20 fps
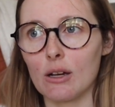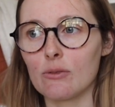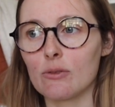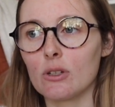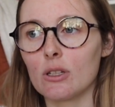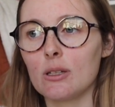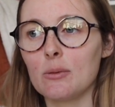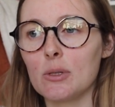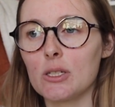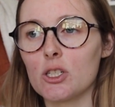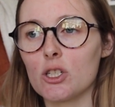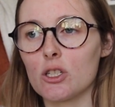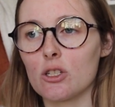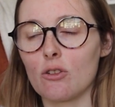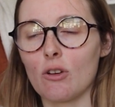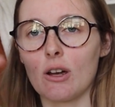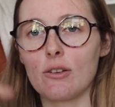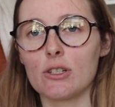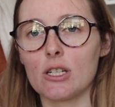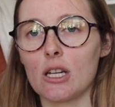I've really been
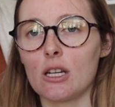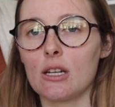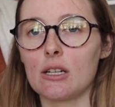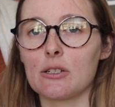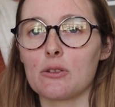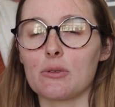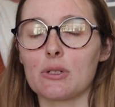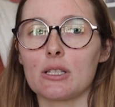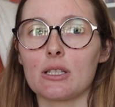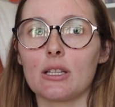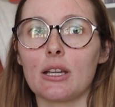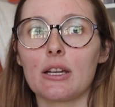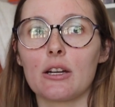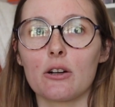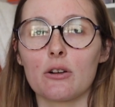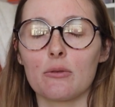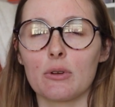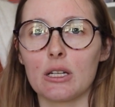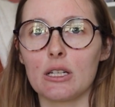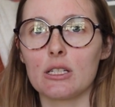just gravitating towards
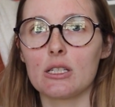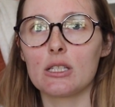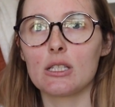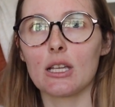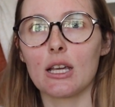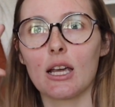lighter reads.